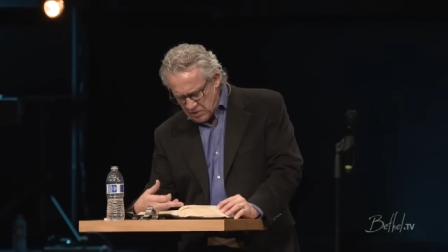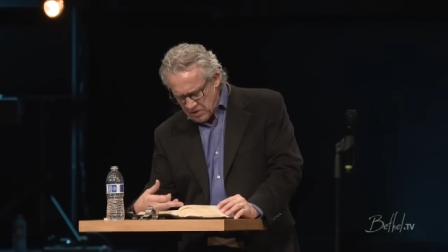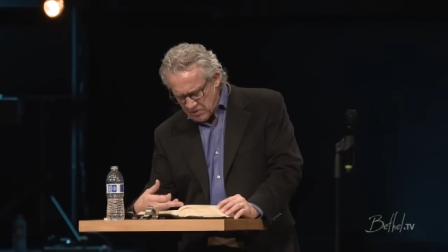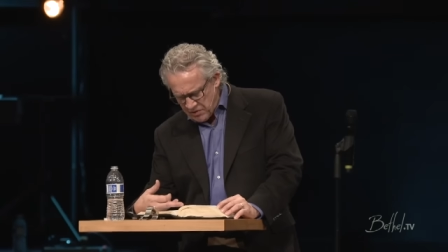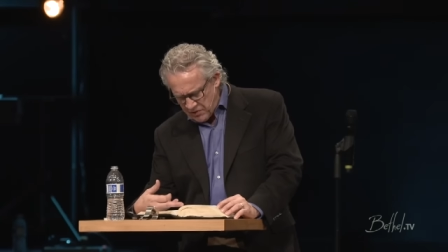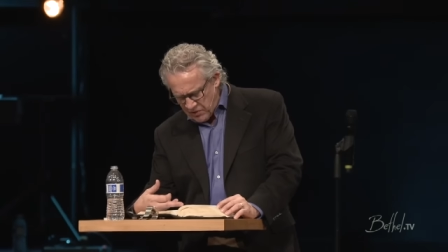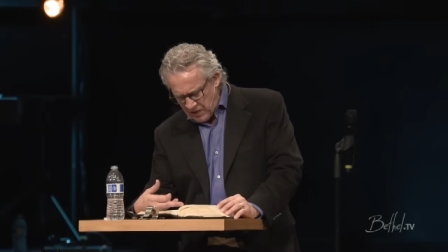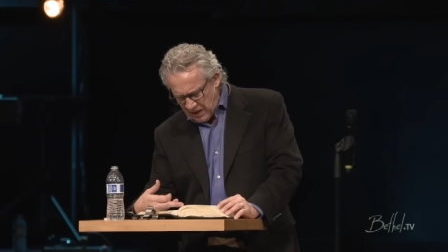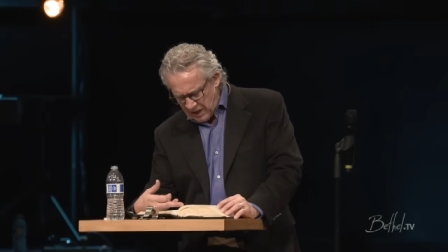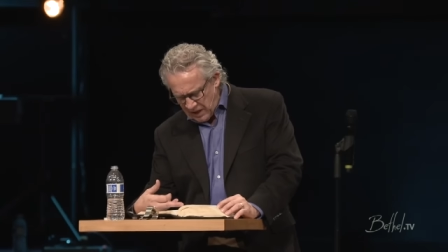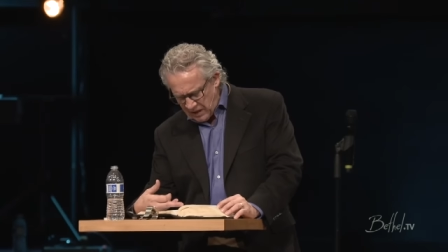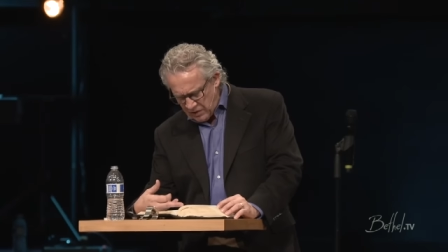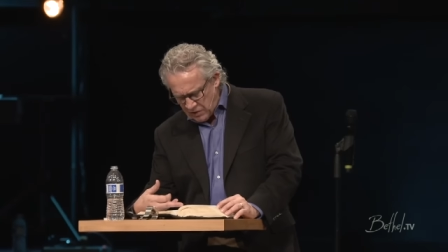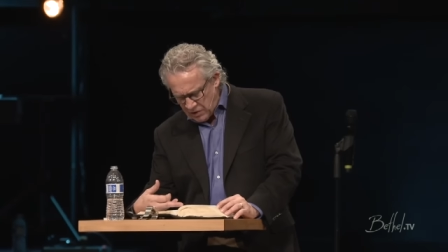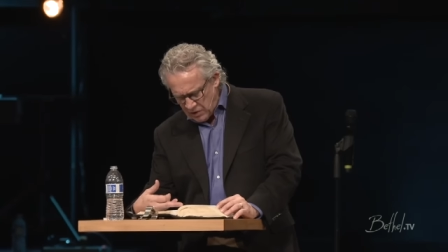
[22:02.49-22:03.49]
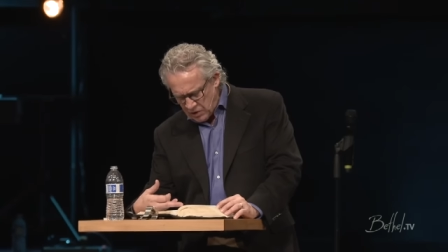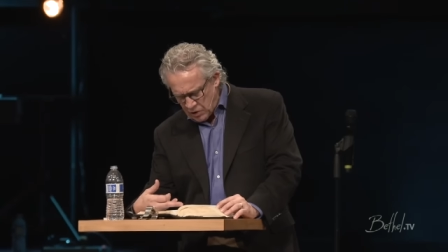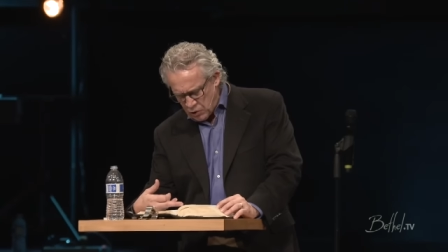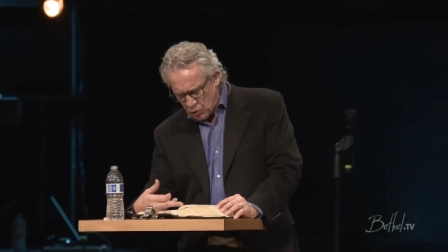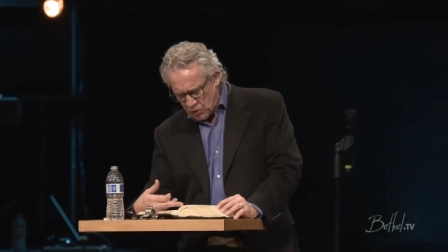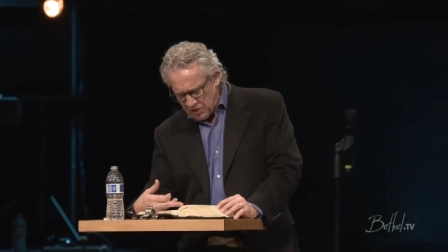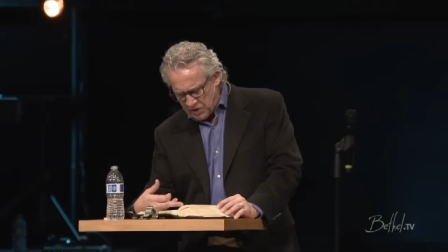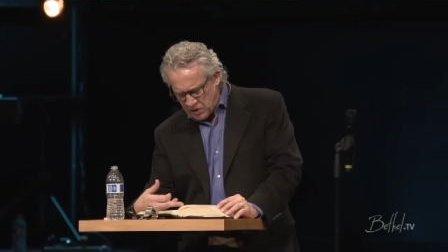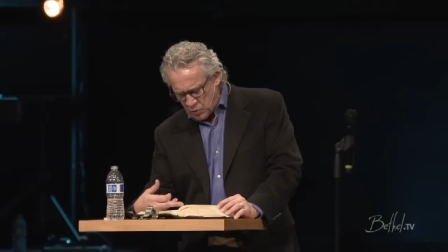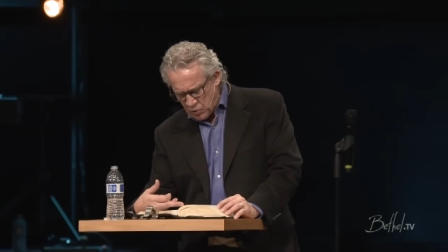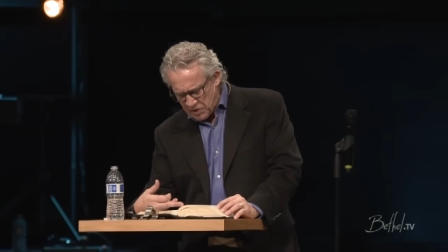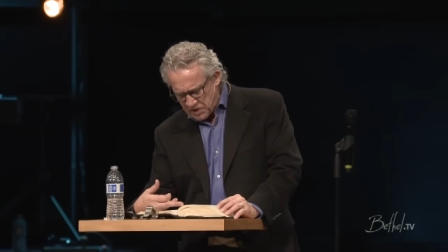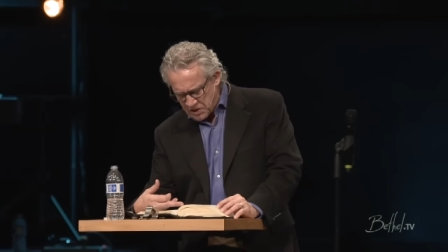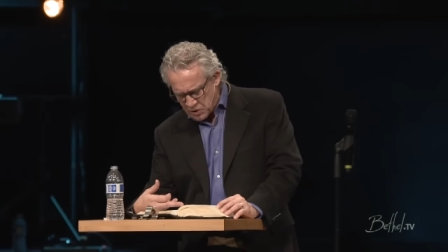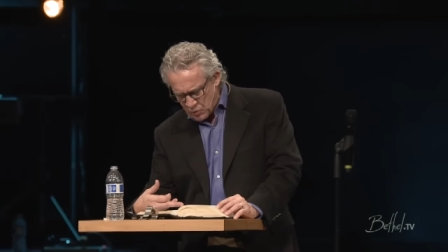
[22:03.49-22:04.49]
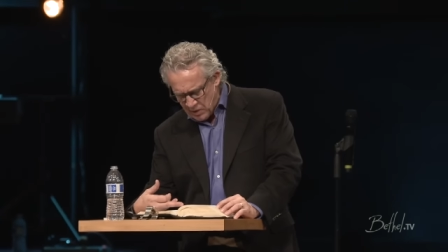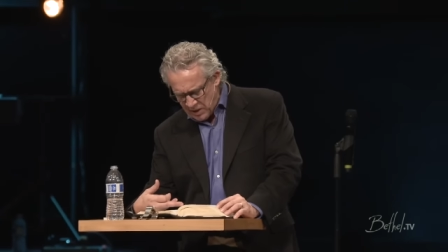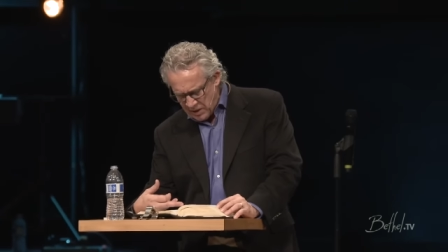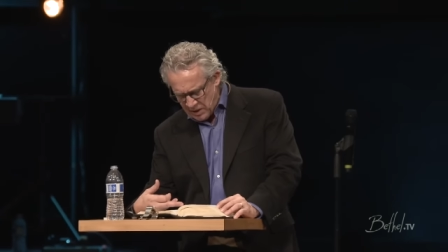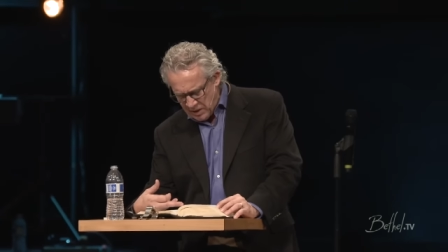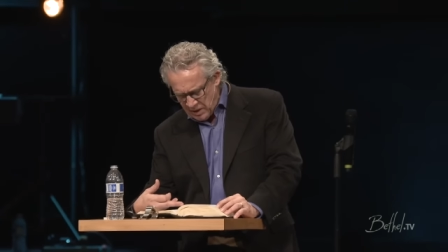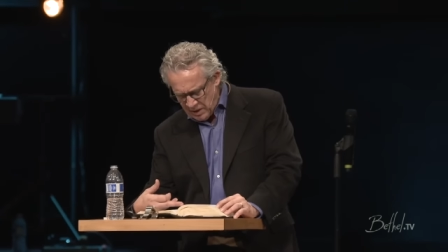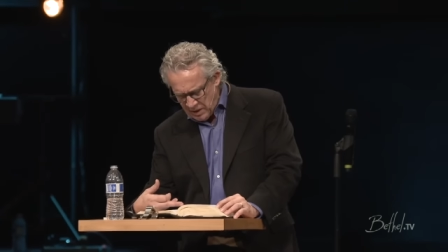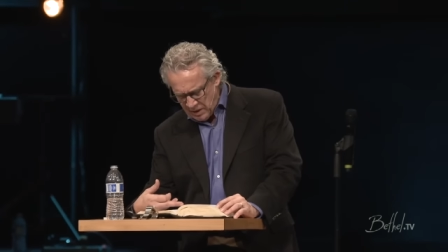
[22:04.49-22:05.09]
of faith, according to what is written,